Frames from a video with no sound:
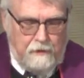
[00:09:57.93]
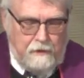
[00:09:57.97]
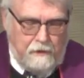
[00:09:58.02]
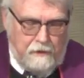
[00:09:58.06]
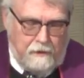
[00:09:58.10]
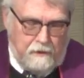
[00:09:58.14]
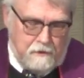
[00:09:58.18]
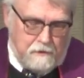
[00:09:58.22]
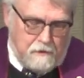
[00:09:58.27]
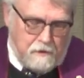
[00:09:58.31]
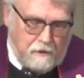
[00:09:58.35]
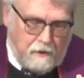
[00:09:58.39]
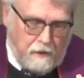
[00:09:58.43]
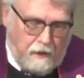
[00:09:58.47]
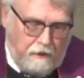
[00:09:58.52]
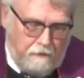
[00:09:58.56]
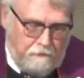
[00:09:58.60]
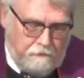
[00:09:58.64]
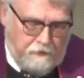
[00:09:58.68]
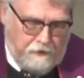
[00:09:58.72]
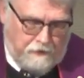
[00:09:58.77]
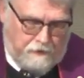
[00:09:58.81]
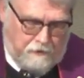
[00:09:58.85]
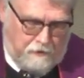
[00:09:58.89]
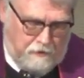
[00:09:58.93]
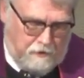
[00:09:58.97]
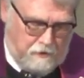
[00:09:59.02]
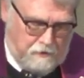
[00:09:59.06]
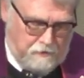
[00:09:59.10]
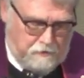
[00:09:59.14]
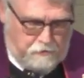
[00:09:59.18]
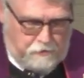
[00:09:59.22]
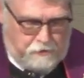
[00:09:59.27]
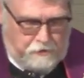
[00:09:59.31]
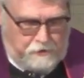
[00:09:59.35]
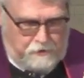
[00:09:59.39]
It is love that
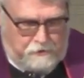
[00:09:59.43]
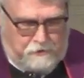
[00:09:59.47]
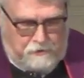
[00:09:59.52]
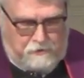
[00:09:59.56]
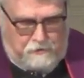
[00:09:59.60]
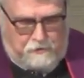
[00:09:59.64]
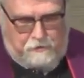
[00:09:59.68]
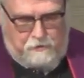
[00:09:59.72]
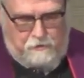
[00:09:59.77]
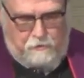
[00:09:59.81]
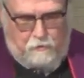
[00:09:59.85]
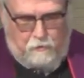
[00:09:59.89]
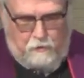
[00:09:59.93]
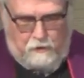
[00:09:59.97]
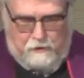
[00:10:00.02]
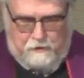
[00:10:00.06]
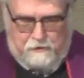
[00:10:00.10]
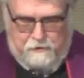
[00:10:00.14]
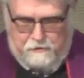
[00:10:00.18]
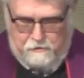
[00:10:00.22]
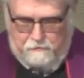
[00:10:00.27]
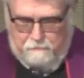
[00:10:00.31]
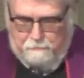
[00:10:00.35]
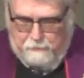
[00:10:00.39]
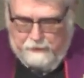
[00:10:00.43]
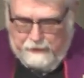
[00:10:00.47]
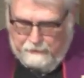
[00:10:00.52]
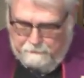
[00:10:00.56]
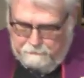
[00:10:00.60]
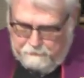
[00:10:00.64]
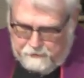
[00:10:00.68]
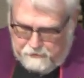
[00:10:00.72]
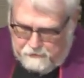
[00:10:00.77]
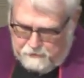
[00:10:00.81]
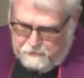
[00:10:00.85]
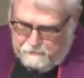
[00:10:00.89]
calls Jesus to the waters of
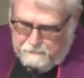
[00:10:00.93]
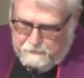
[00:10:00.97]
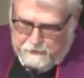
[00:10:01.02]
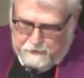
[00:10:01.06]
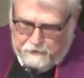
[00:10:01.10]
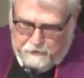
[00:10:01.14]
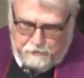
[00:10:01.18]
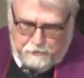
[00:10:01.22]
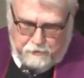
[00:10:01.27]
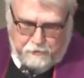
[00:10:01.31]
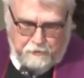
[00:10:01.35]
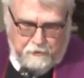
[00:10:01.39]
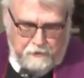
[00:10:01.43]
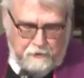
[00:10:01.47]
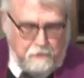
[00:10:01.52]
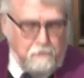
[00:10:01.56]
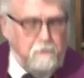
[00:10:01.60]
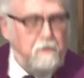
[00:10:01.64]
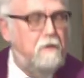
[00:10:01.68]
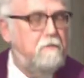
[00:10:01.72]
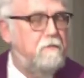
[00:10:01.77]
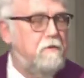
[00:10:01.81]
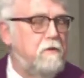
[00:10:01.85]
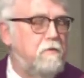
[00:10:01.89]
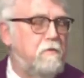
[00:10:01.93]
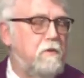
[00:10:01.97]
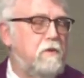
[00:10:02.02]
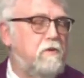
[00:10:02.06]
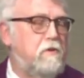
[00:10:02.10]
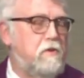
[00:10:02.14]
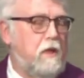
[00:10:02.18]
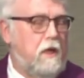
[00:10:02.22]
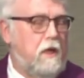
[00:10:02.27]
baptism in the Jordan River with